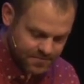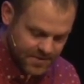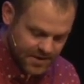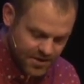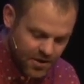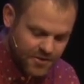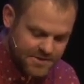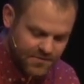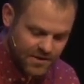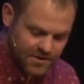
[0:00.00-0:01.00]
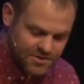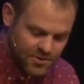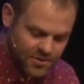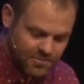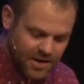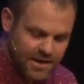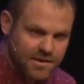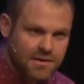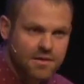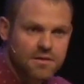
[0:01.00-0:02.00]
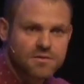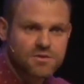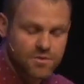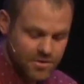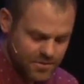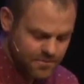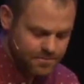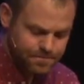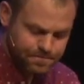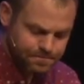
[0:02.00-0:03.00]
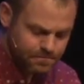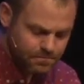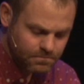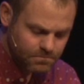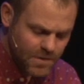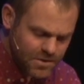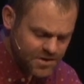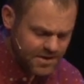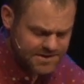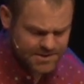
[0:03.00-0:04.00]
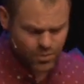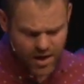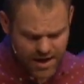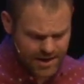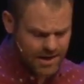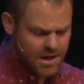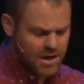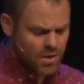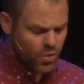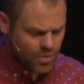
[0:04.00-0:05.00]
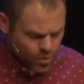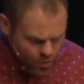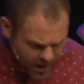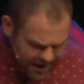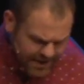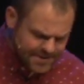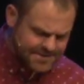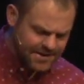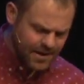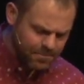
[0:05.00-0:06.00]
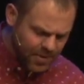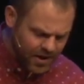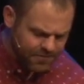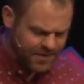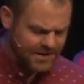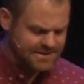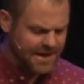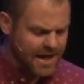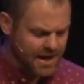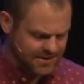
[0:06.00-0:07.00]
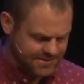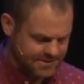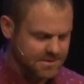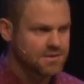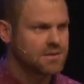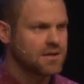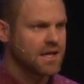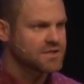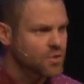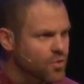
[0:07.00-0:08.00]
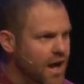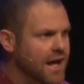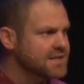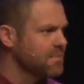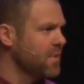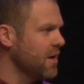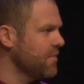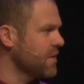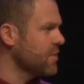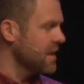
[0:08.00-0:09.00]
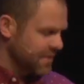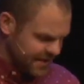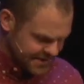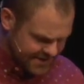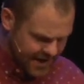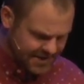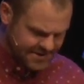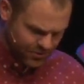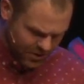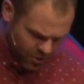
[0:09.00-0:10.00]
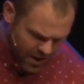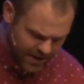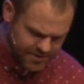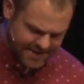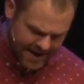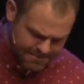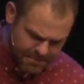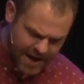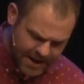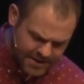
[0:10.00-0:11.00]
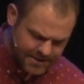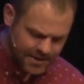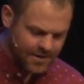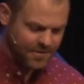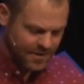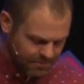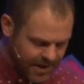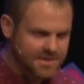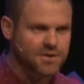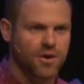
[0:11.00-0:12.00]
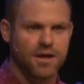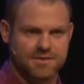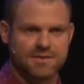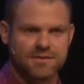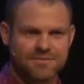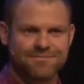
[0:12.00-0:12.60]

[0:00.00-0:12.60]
And he knows if he can control your mind, he can control you. So, this is why we rise above the attacks. And to rise above the, re- the attacks, it requires a mind that minds Christ.